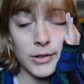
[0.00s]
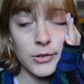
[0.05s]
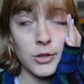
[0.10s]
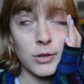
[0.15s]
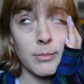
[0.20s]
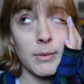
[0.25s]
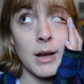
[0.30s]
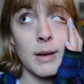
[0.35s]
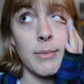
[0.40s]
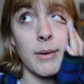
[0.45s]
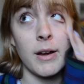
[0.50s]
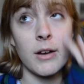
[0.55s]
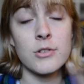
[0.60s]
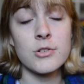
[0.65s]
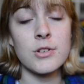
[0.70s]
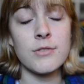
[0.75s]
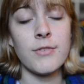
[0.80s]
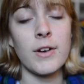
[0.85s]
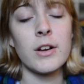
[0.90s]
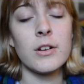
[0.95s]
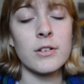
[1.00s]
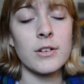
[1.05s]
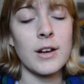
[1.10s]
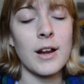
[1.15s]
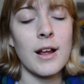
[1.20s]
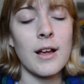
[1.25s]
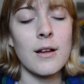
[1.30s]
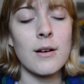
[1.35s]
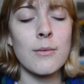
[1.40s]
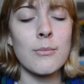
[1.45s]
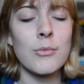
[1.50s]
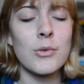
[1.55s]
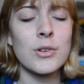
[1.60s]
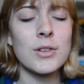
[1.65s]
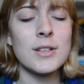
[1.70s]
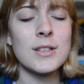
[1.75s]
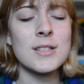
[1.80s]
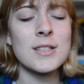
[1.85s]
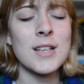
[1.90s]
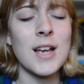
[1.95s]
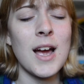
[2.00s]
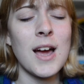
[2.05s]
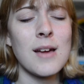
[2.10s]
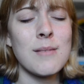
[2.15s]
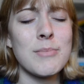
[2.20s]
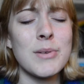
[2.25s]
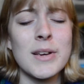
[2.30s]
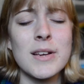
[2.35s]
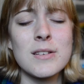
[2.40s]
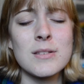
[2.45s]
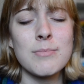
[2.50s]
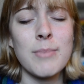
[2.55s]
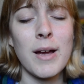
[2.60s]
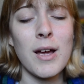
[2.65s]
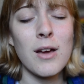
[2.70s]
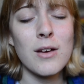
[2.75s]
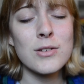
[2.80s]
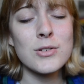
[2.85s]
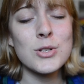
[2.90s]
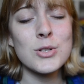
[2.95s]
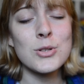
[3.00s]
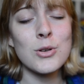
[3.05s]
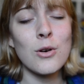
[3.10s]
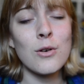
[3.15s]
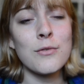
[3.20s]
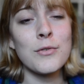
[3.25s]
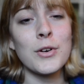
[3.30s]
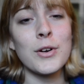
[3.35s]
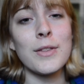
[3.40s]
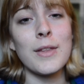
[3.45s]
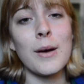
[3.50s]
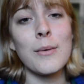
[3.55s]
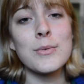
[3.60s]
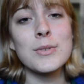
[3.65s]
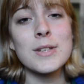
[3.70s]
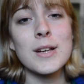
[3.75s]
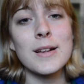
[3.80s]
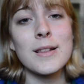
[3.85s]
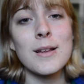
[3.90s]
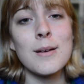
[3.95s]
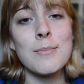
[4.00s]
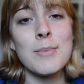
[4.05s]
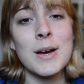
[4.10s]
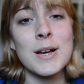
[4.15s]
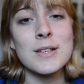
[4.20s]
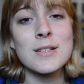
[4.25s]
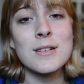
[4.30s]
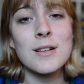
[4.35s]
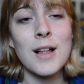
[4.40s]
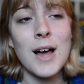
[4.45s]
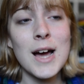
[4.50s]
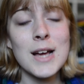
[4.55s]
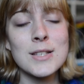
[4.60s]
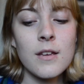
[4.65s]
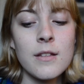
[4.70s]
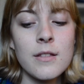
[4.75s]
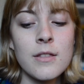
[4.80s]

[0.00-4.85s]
I took my biology final today, and I'm really sad because biology's over, and that was like the best class.